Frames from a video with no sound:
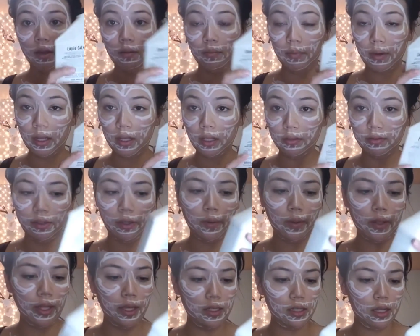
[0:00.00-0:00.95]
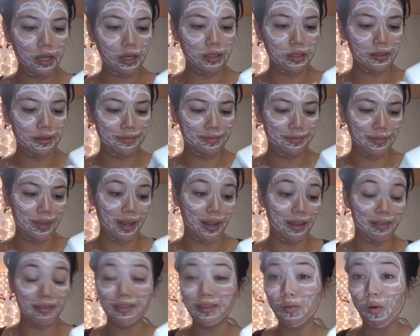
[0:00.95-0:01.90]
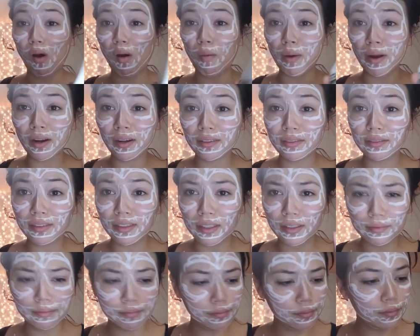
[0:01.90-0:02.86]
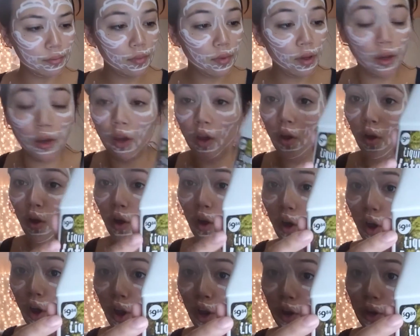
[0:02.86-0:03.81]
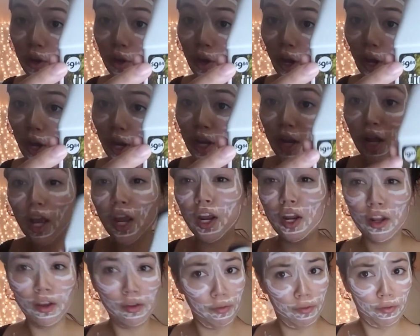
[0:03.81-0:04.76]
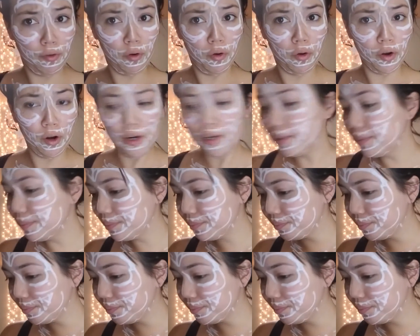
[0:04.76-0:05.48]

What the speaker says: bottle of liquid latex. I got this at Walmart for $9.84.